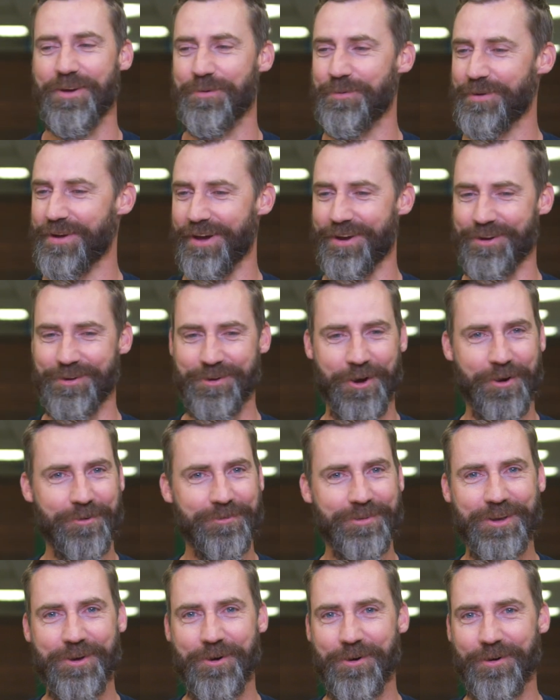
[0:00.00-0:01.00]
We got
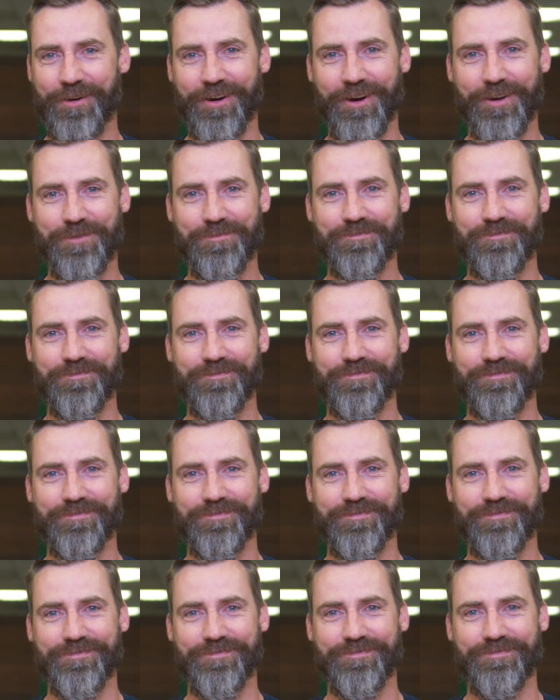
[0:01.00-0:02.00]
COVID going on.
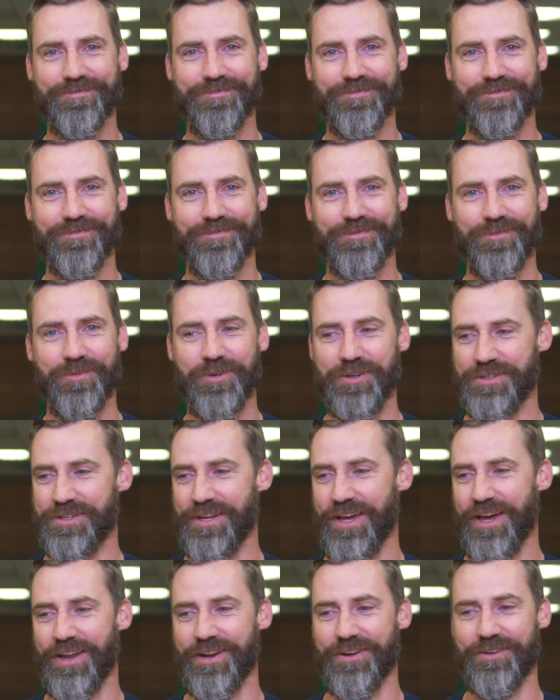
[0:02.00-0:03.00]
We
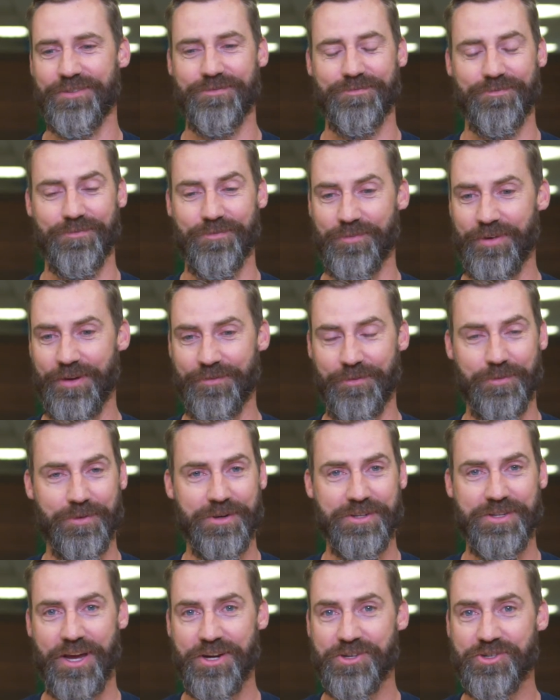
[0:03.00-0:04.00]
have a
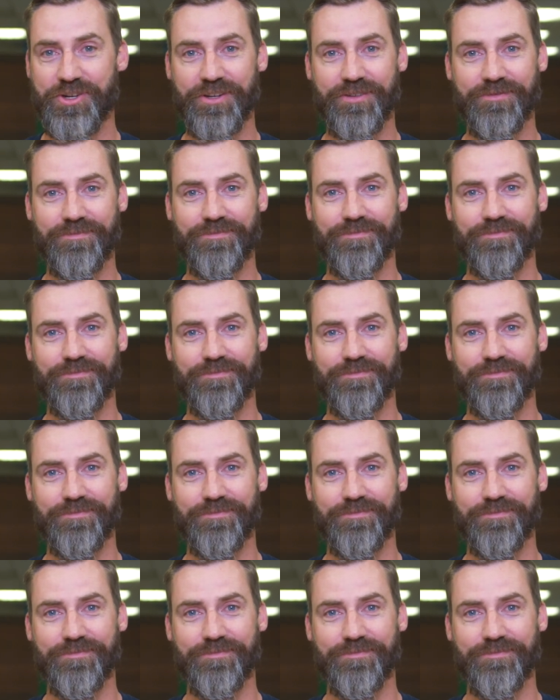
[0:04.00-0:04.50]
recession.